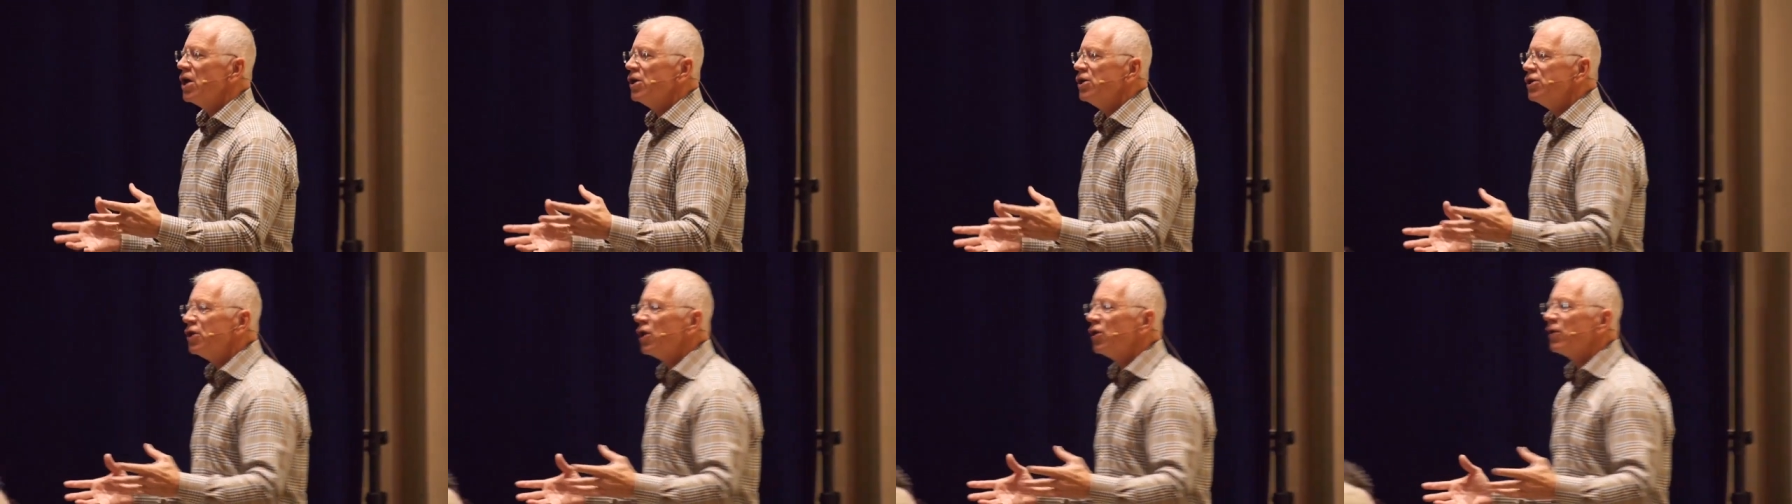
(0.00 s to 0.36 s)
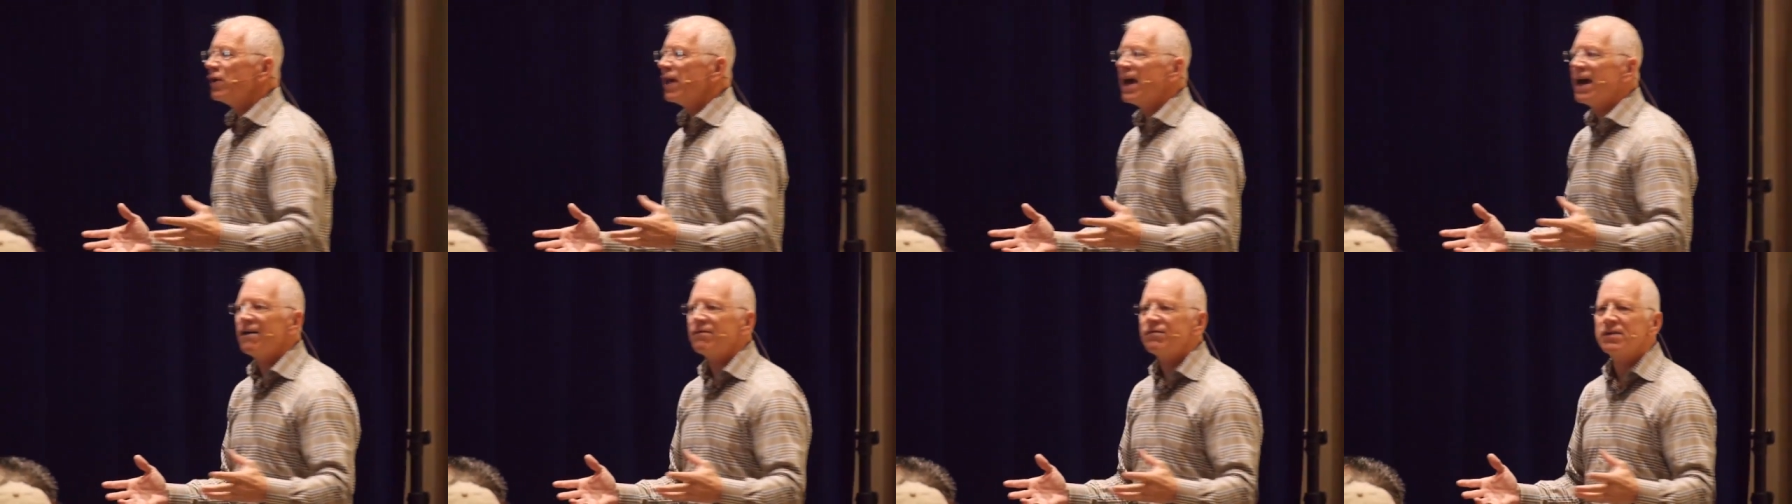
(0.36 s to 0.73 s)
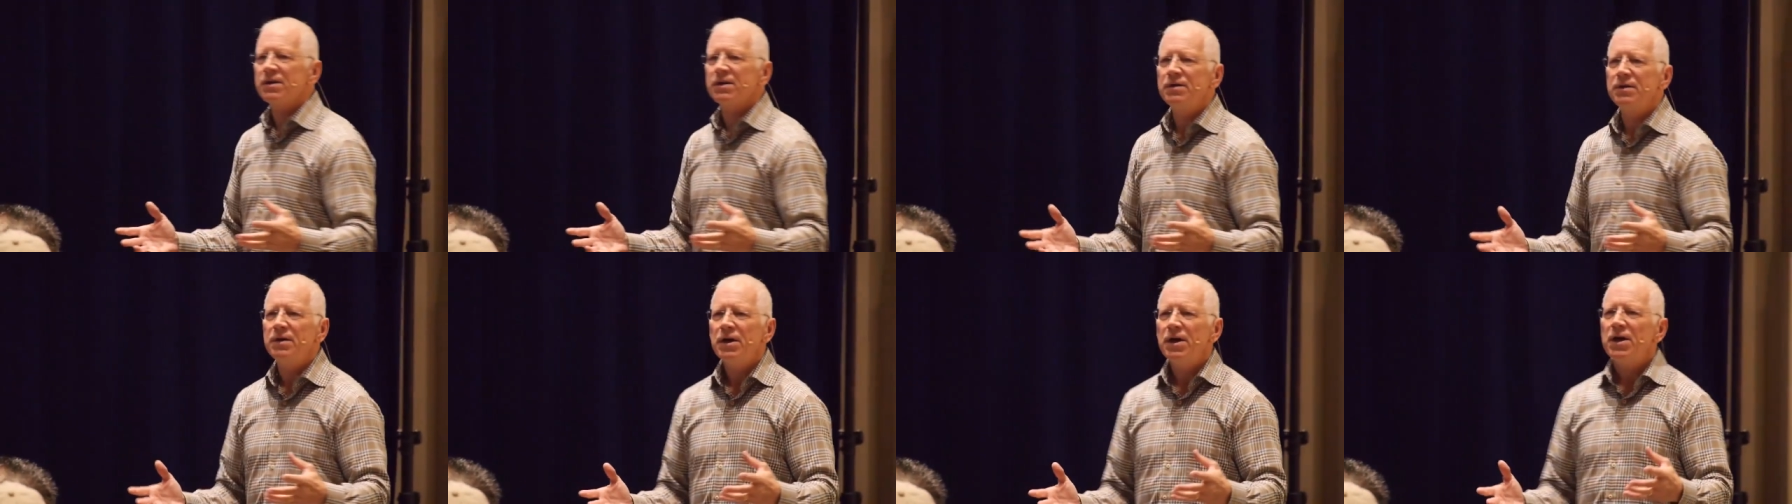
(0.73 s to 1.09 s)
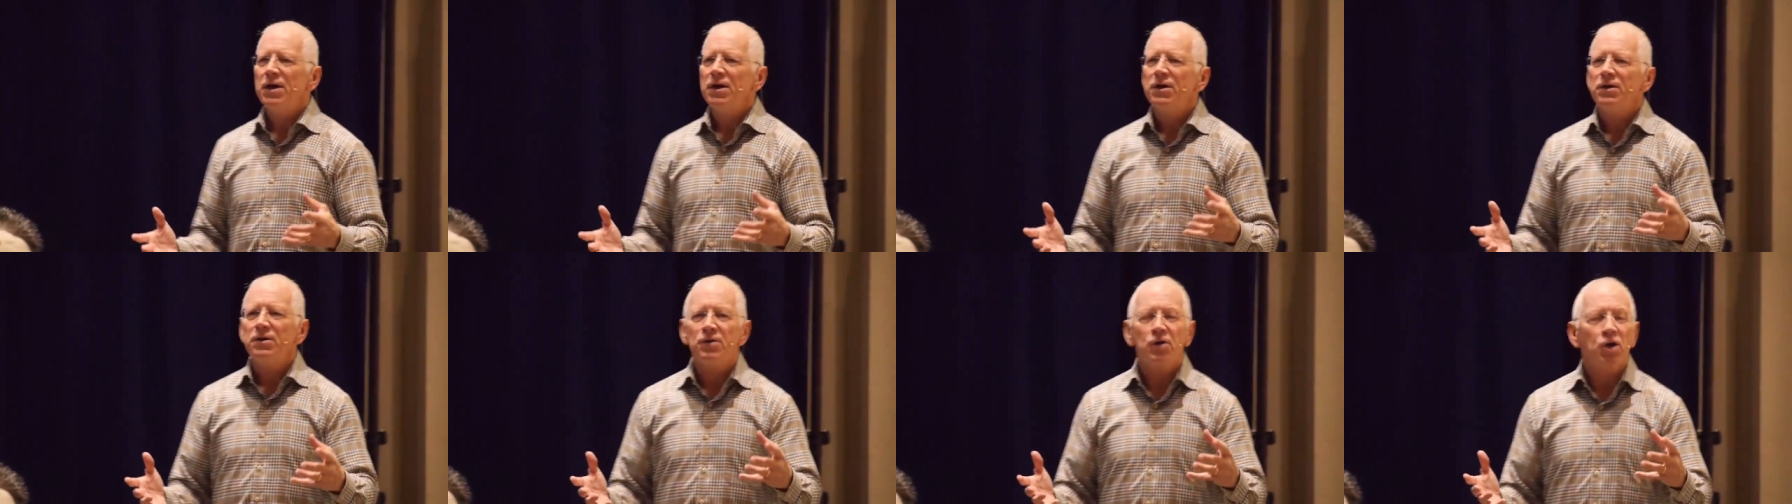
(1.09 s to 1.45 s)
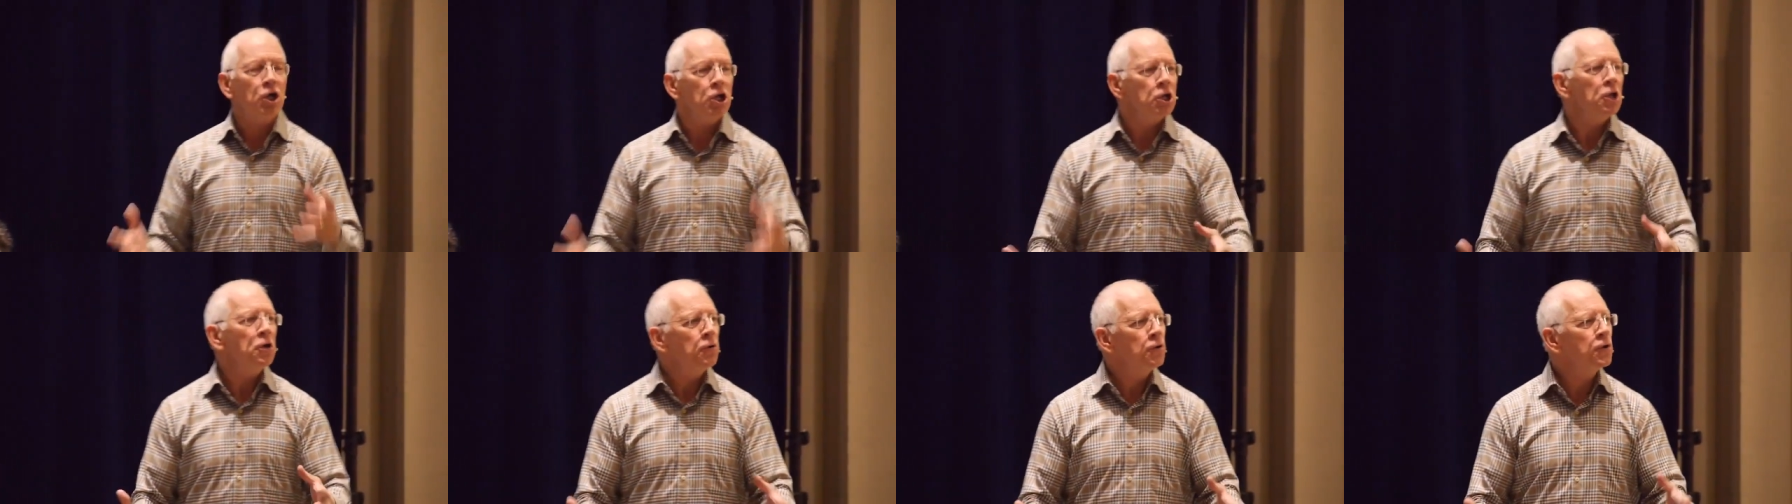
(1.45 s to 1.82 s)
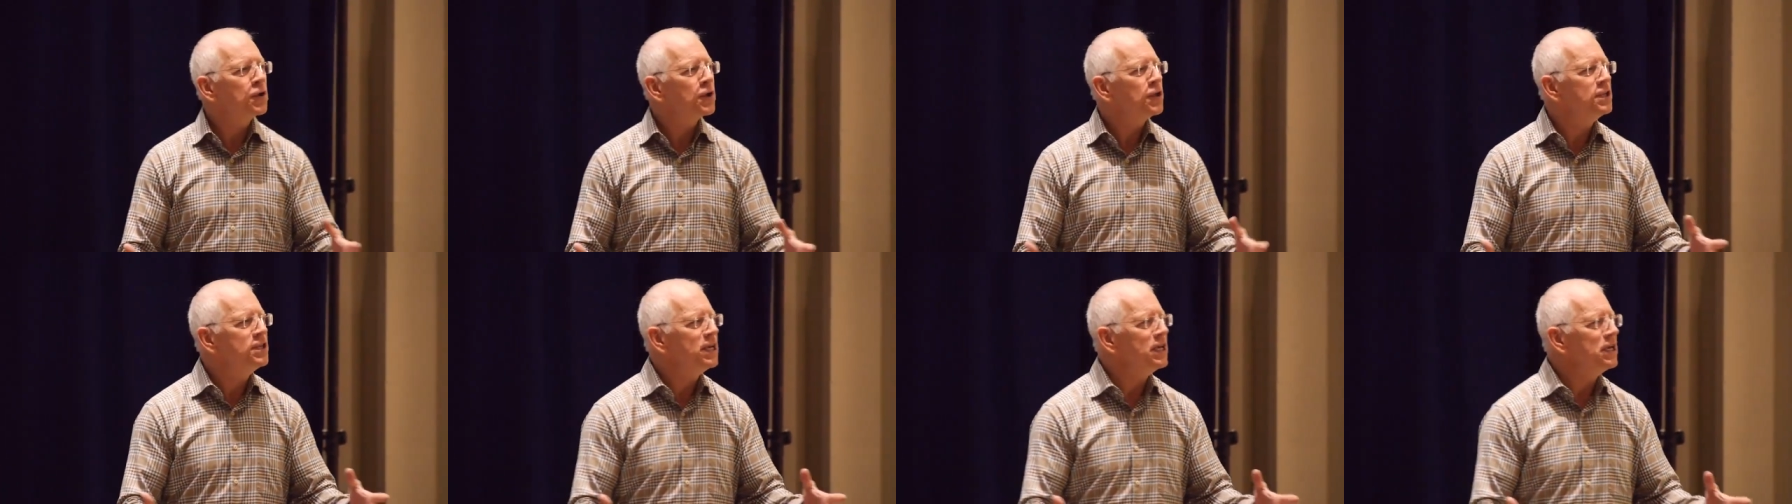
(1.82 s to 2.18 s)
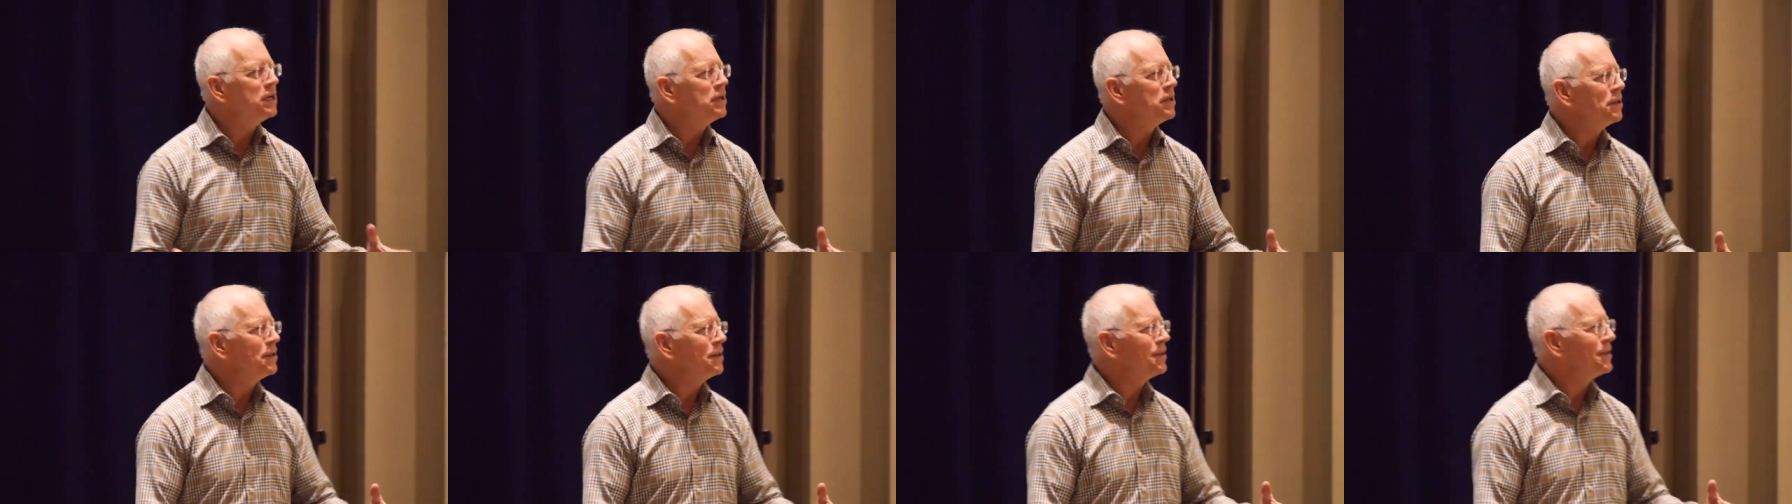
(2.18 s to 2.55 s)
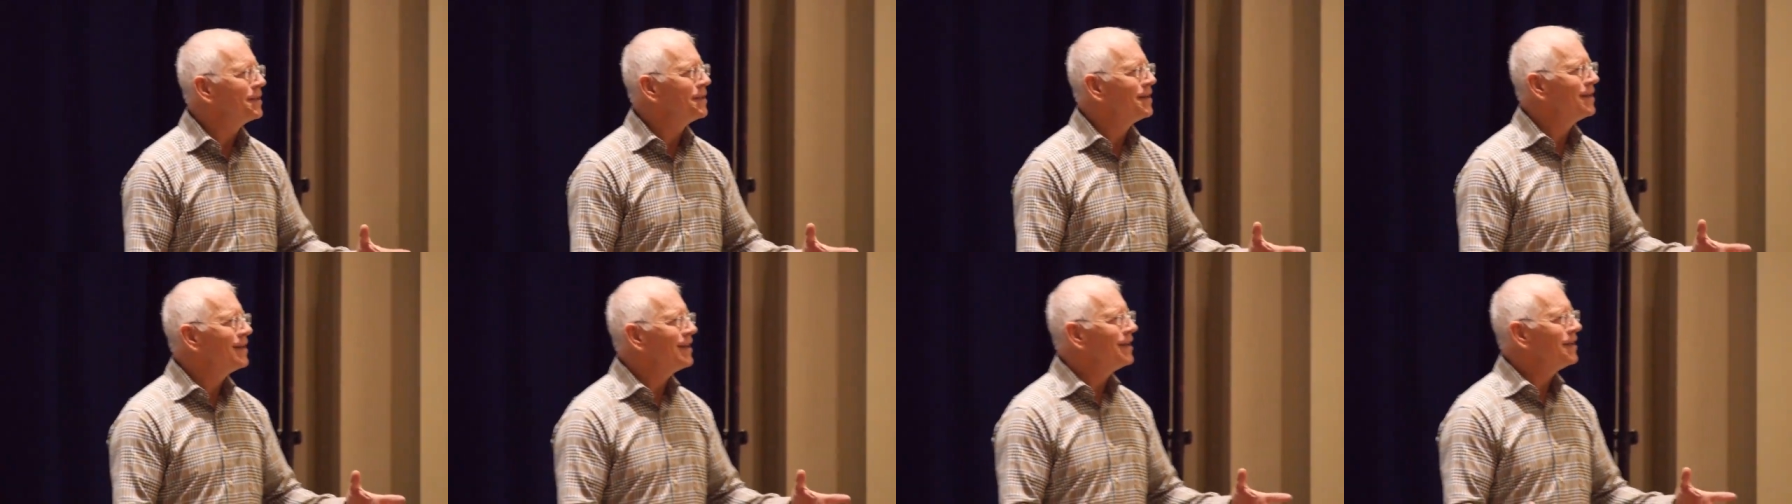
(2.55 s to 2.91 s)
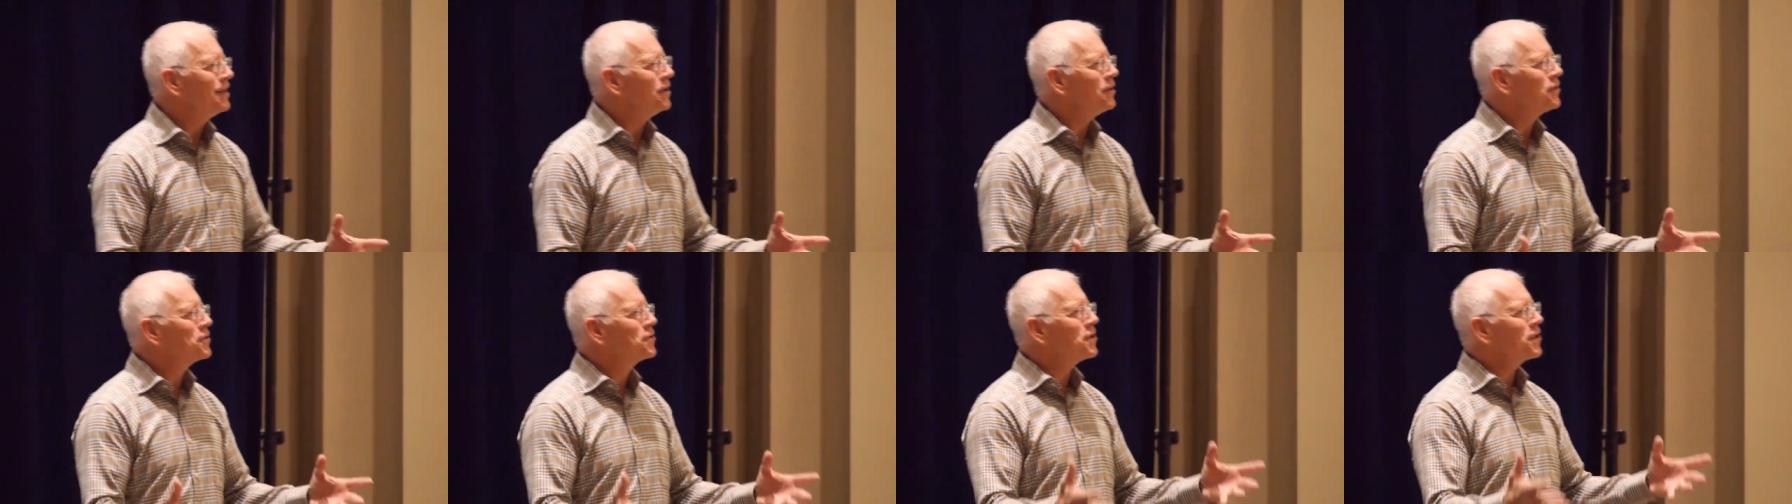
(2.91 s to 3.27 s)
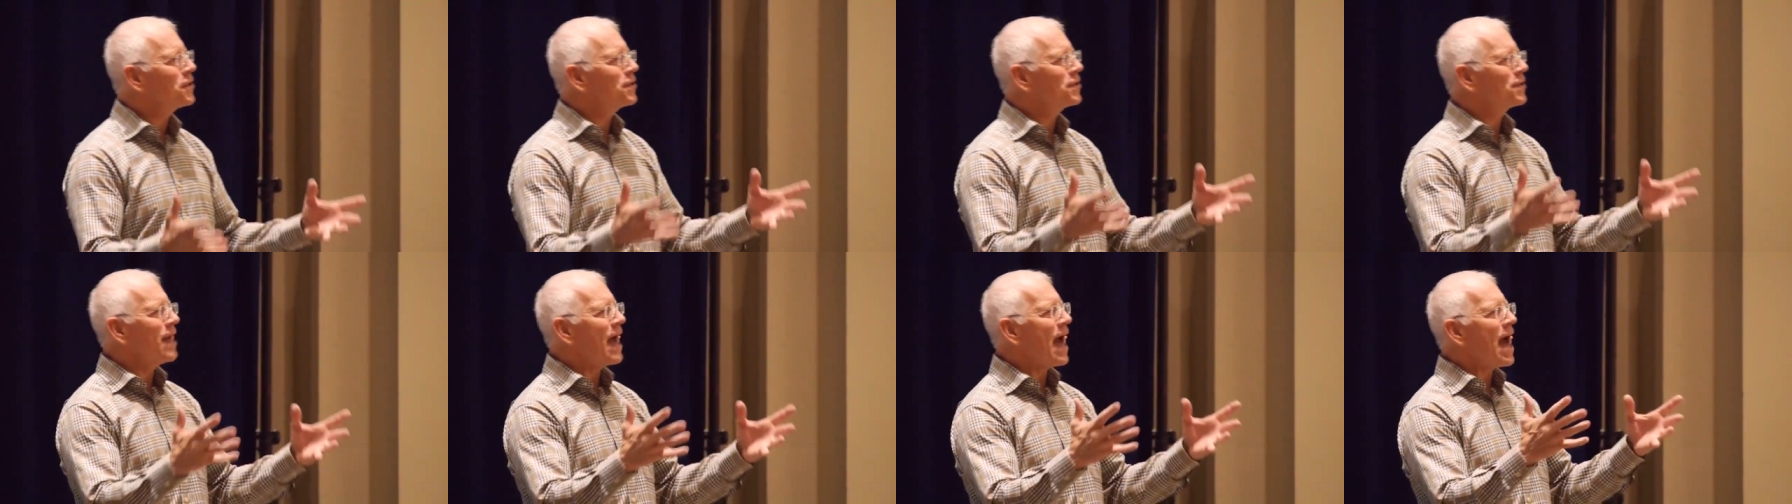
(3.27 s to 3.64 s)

You don't have to close a deal. You're just